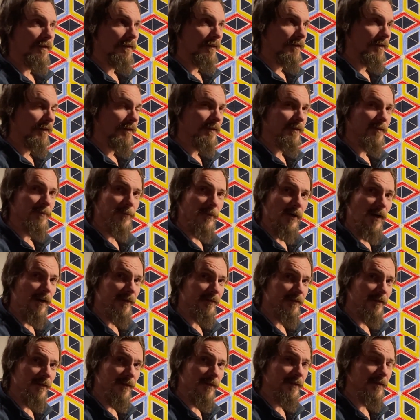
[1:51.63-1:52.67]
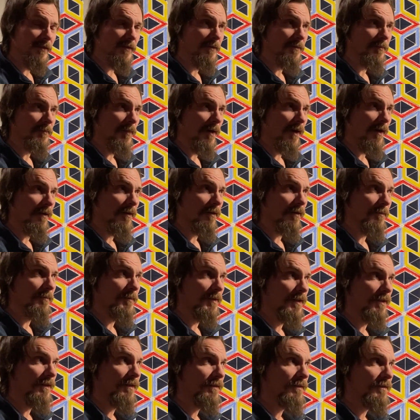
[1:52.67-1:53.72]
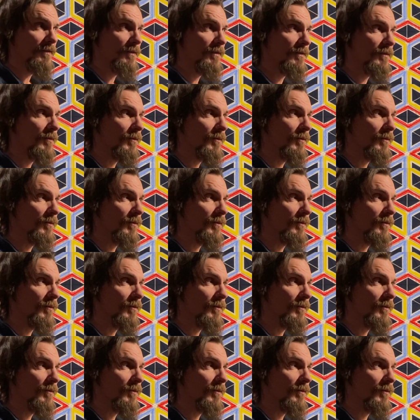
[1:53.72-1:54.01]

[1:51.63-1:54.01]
expressionism, by all means,